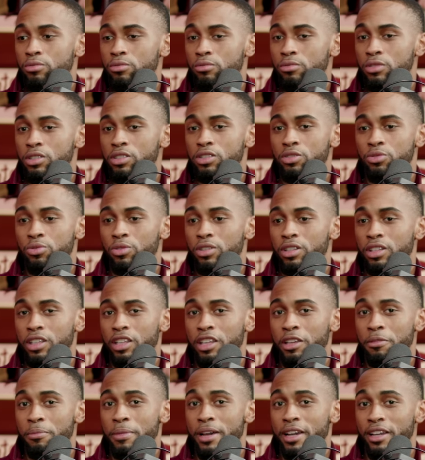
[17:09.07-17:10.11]
we just want to
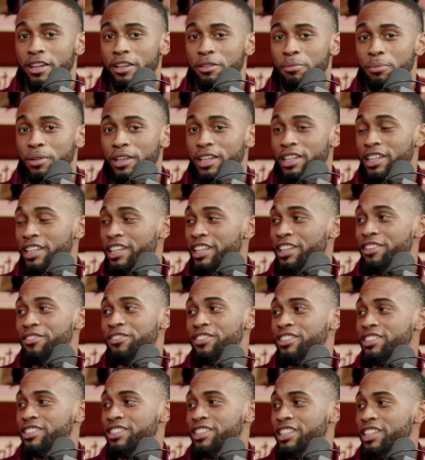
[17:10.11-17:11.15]
get back and play
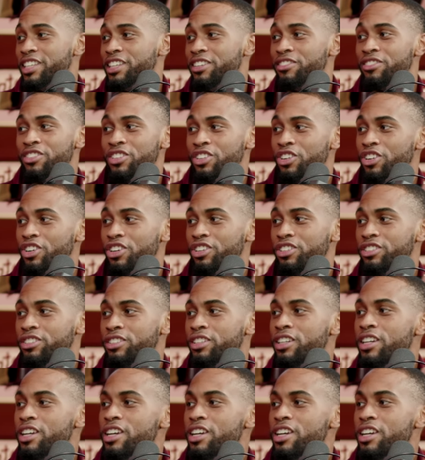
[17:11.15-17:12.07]
defense even harder.